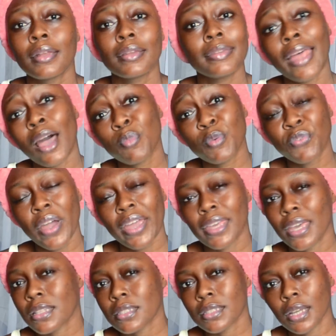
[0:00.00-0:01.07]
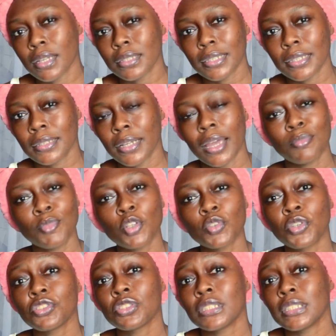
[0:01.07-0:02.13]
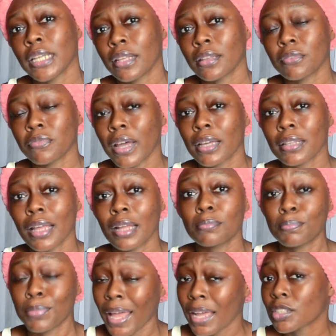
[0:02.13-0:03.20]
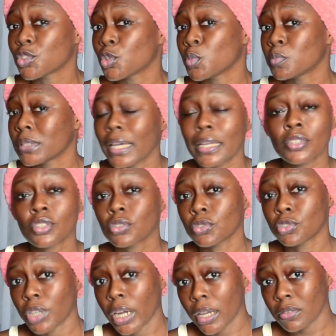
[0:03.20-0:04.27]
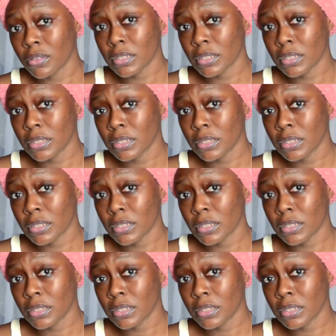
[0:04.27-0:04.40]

Now, before I get started, I'm not going to deny the fact that black soap tends to dry out the